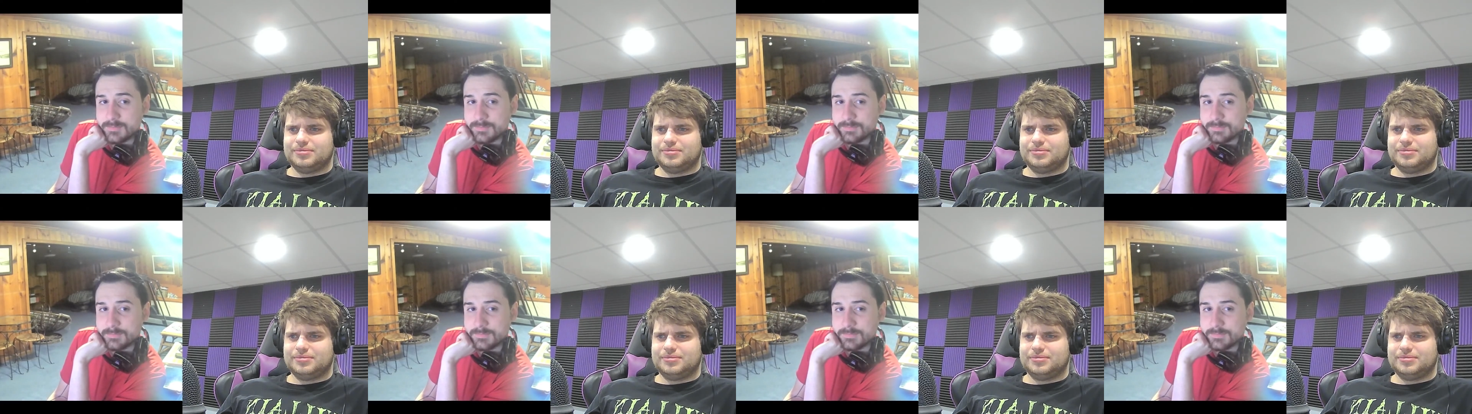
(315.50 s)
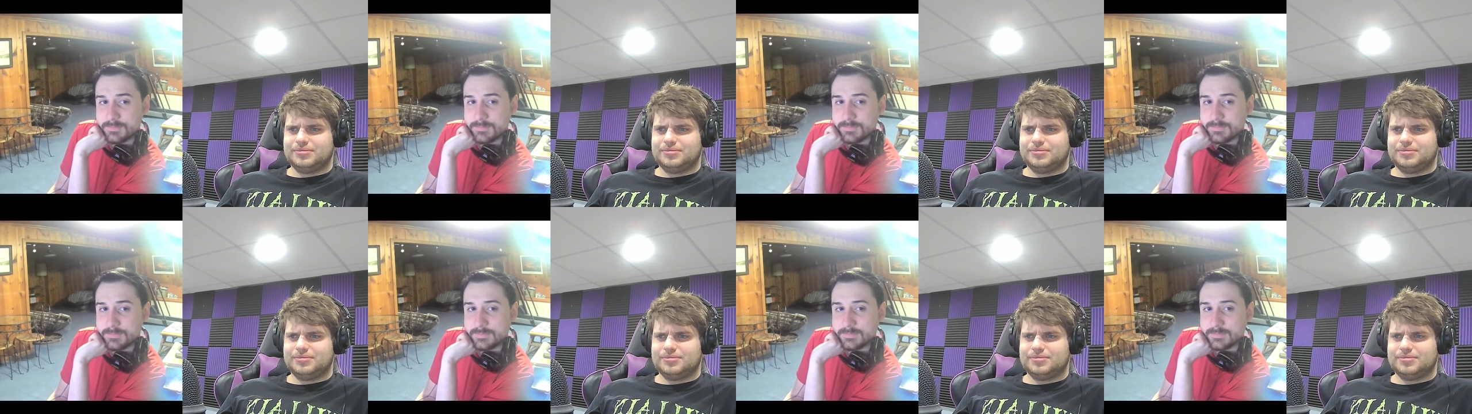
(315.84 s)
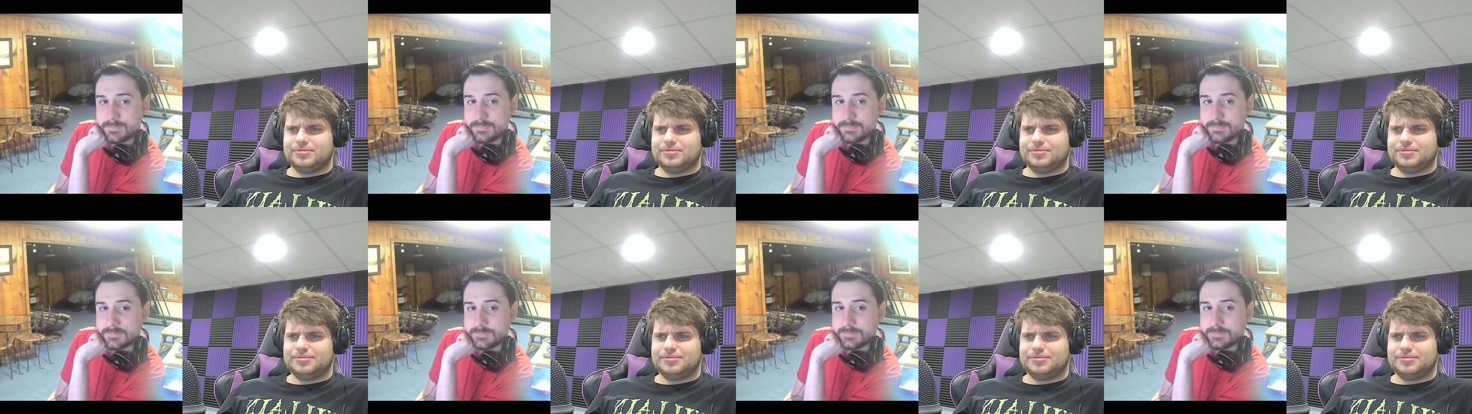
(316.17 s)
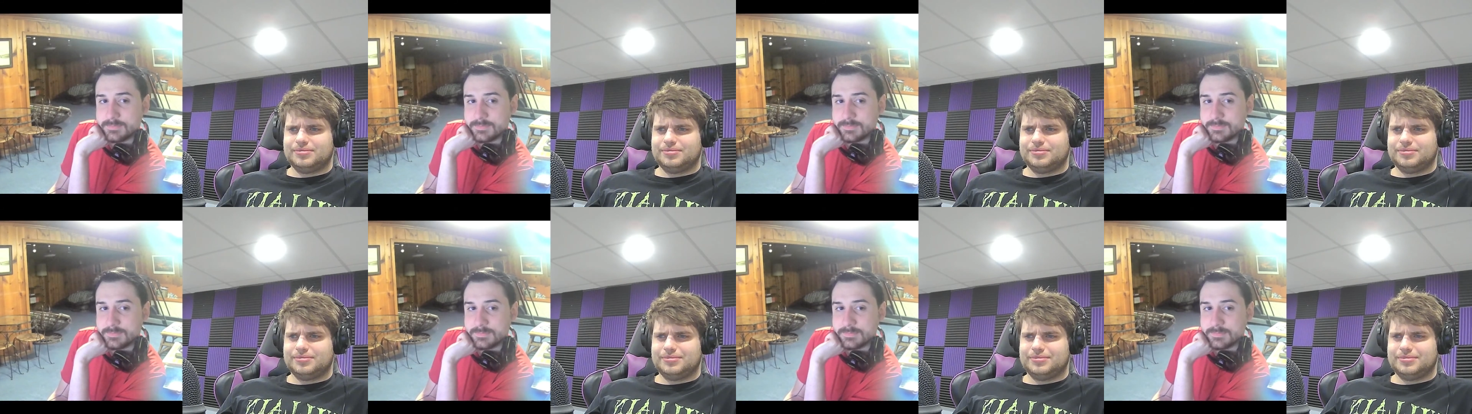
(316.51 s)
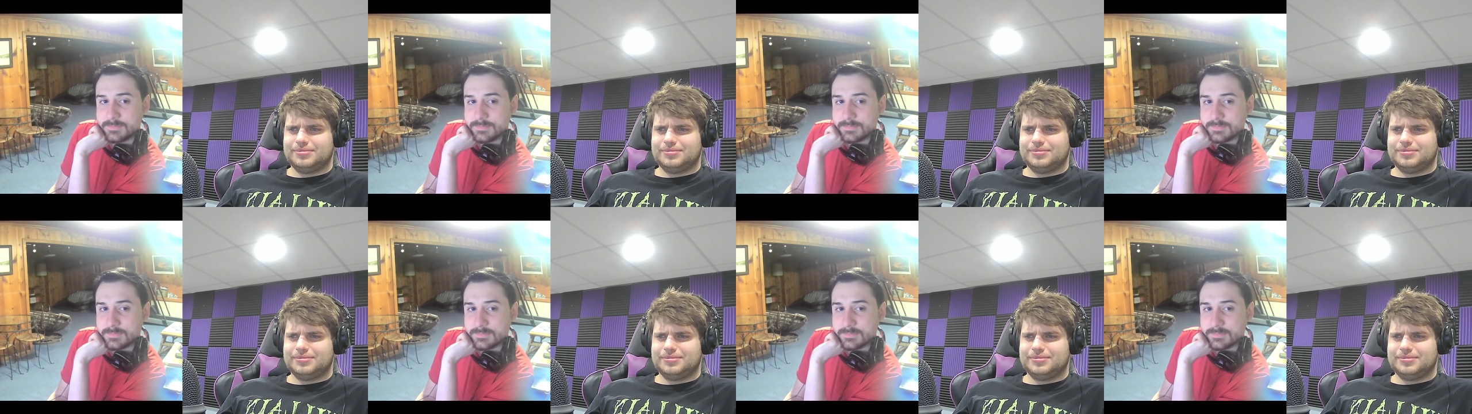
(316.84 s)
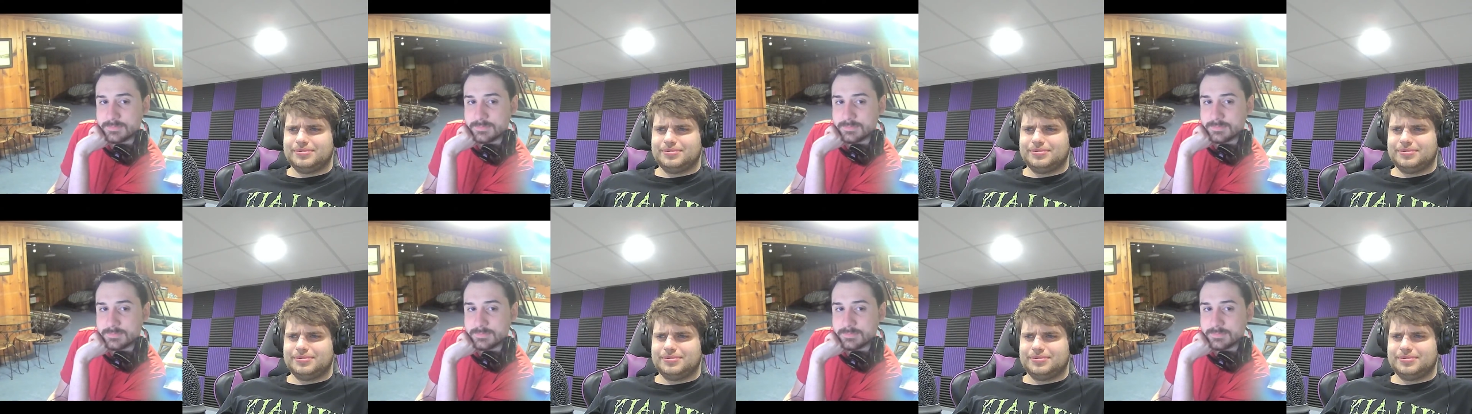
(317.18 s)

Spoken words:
No one is speaking in this clip.